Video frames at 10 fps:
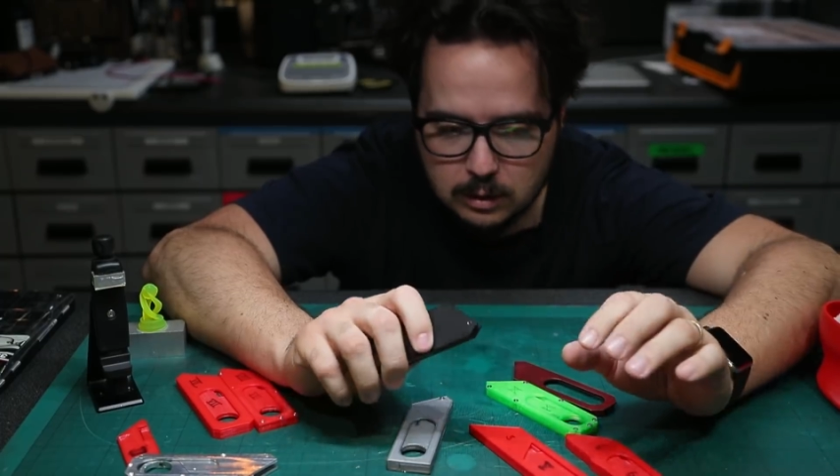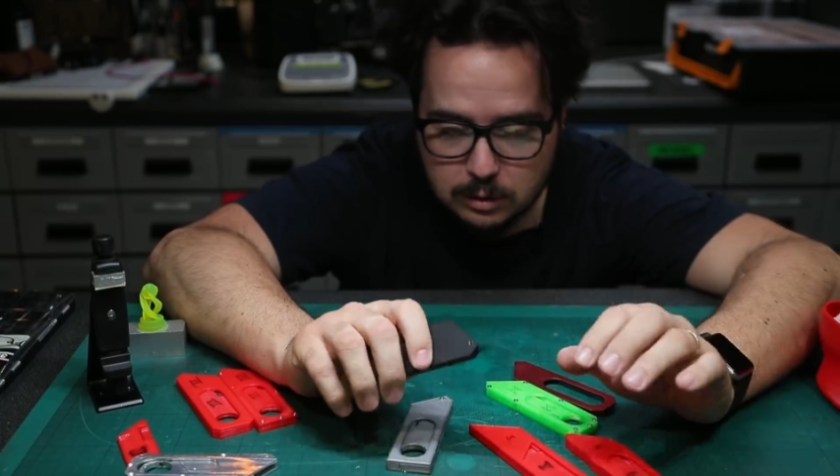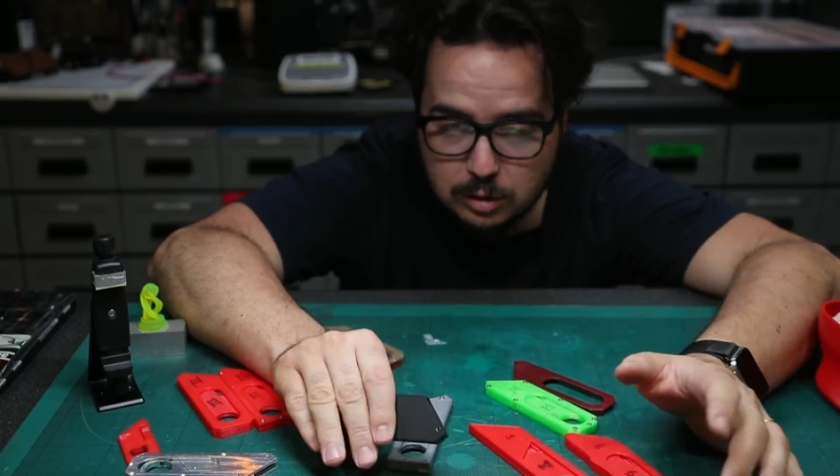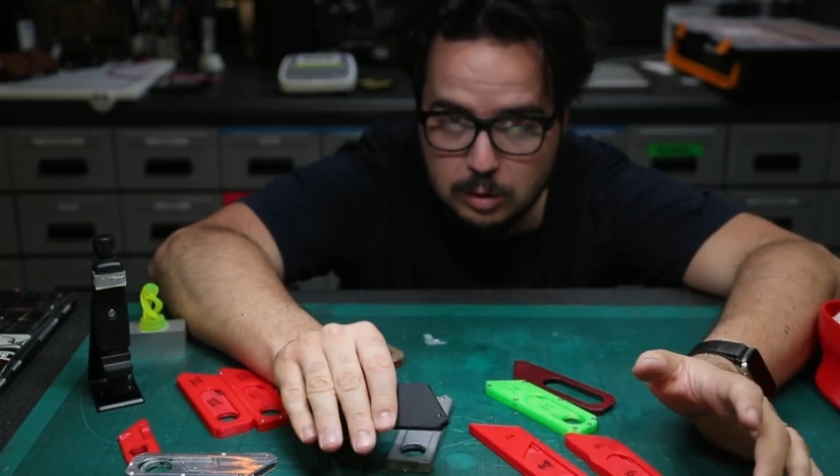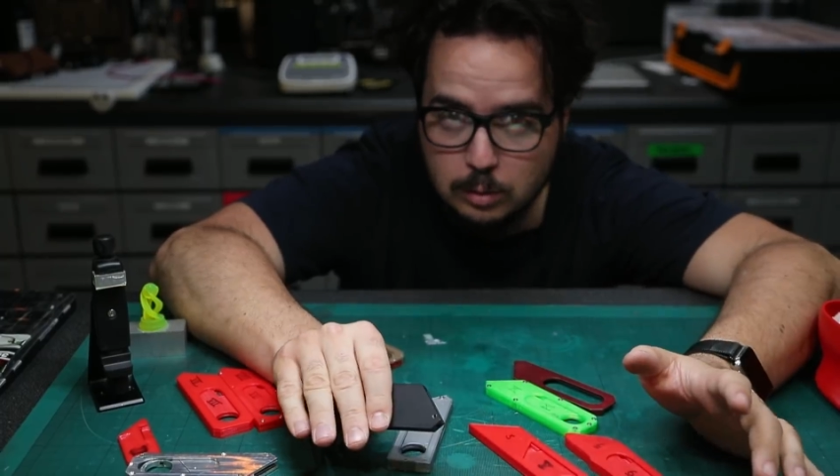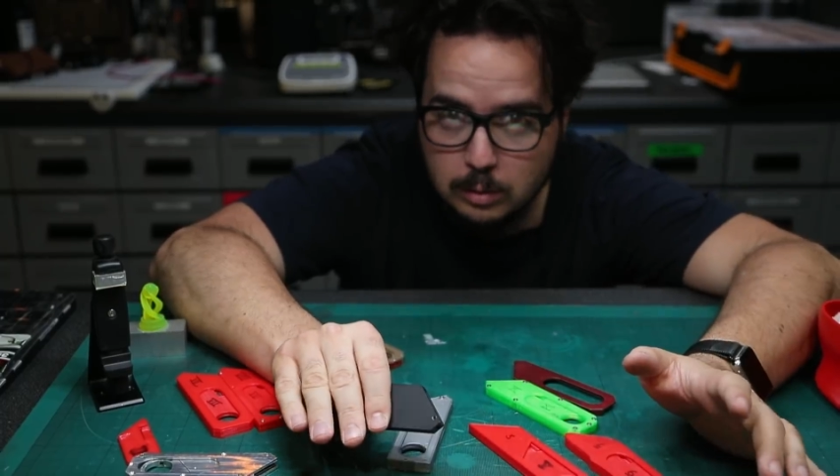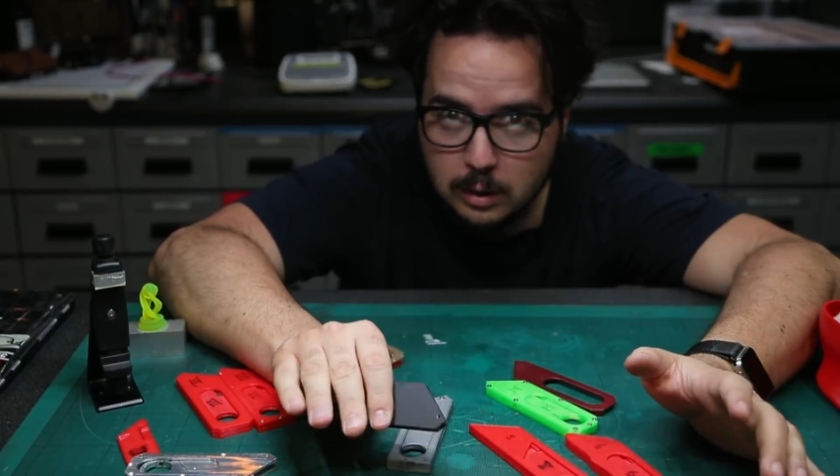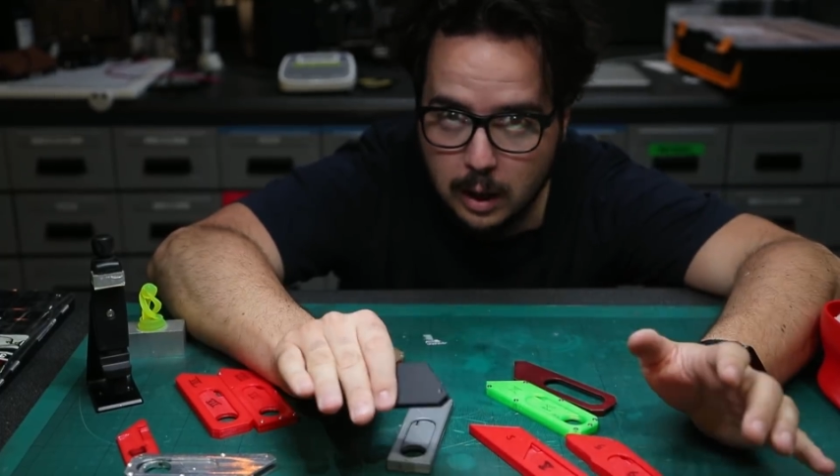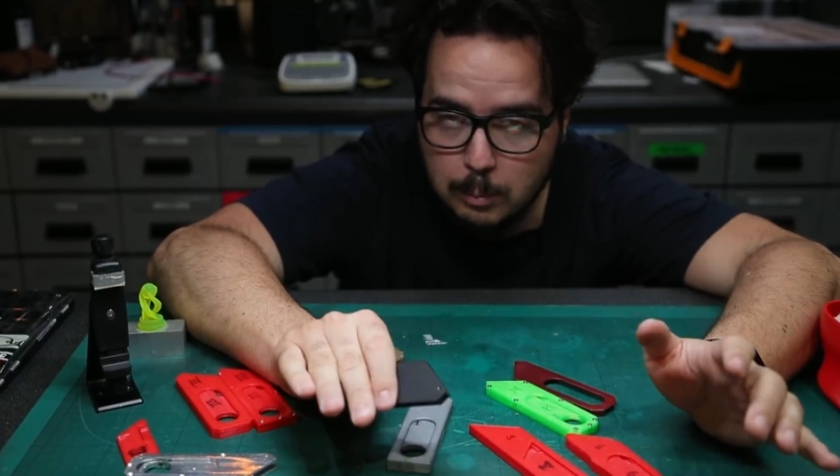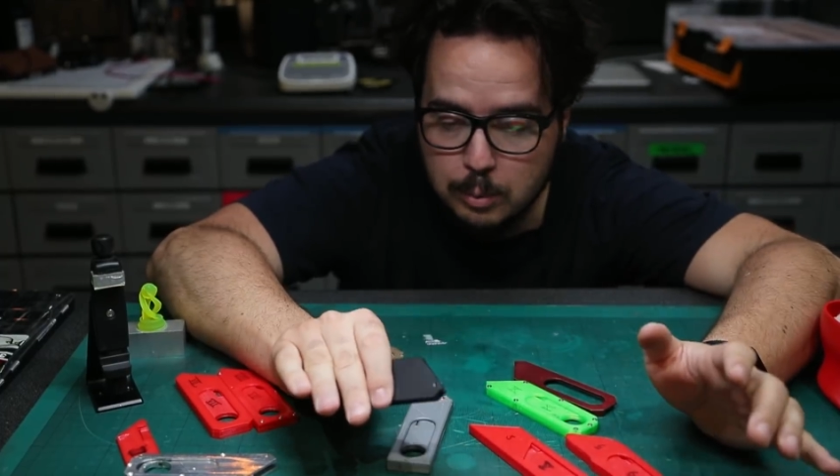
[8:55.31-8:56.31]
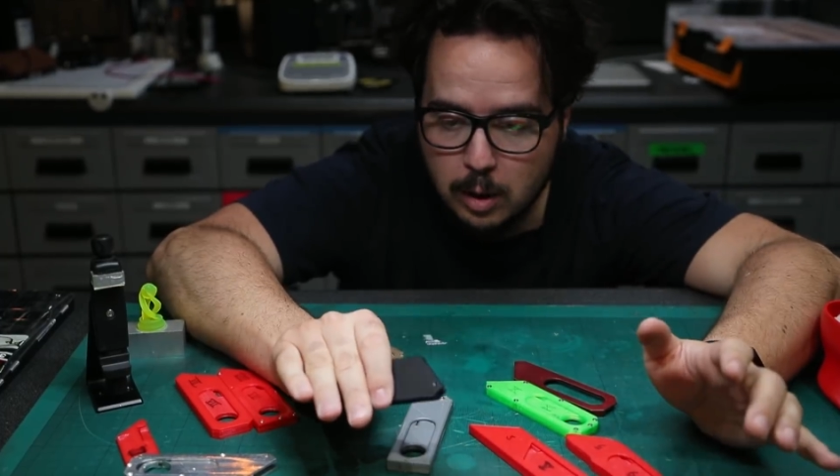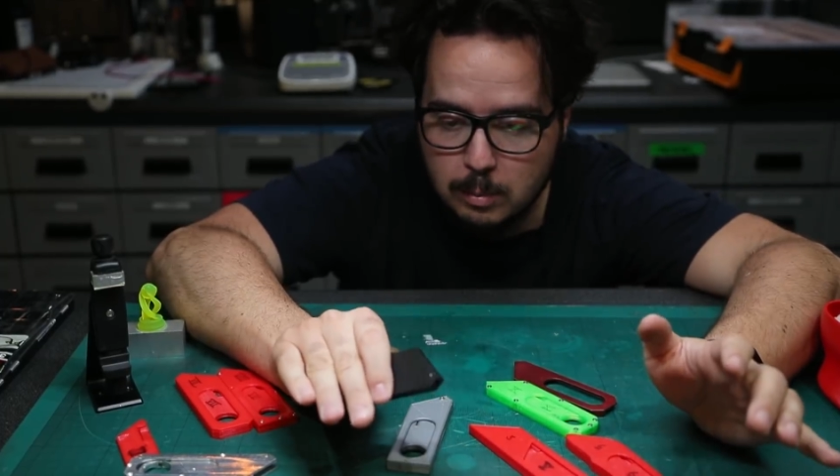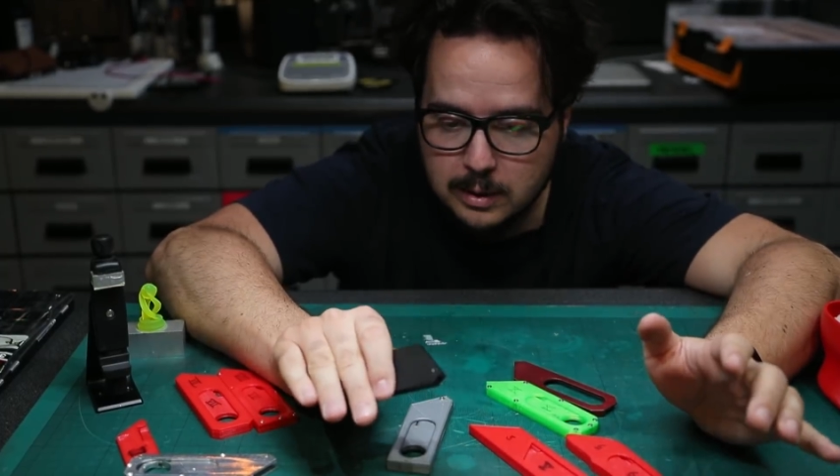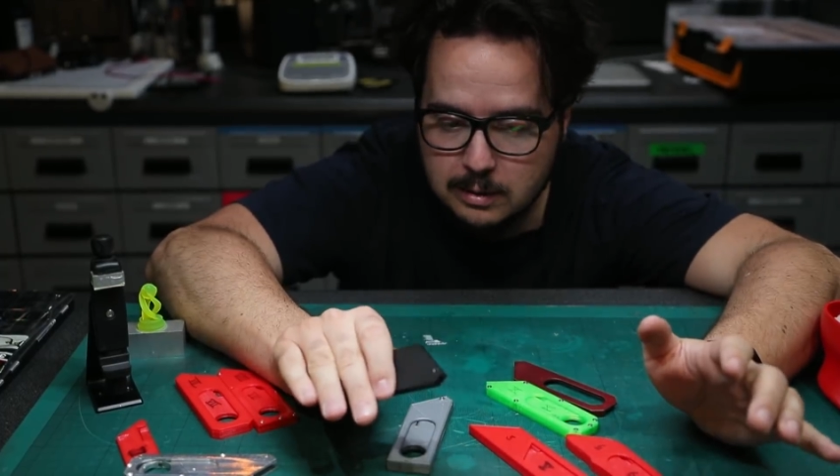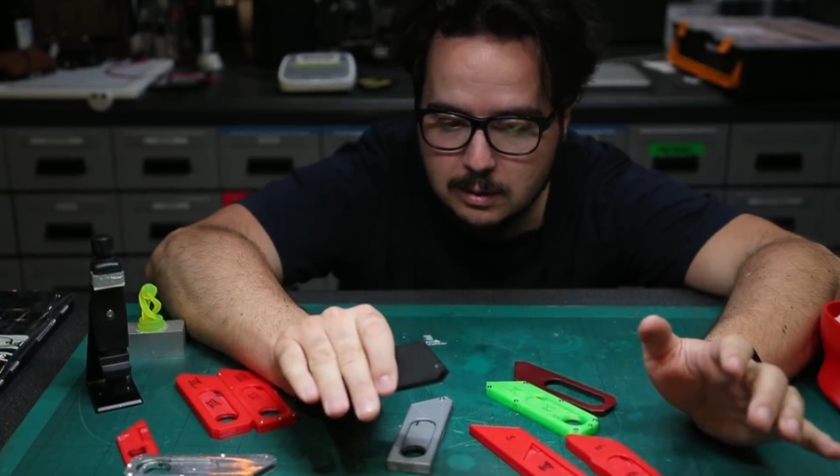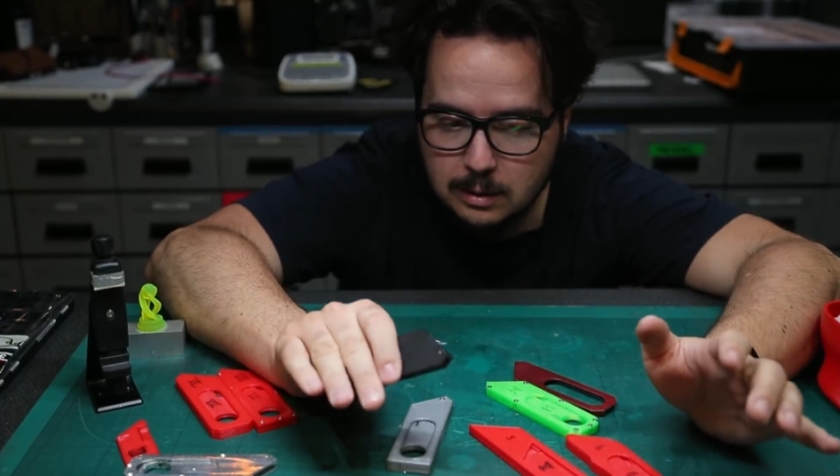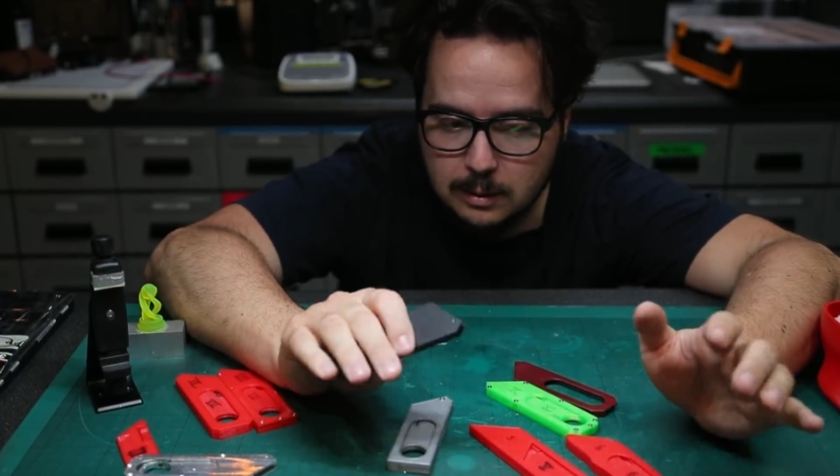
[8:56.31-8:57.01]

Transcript: soon. I promise.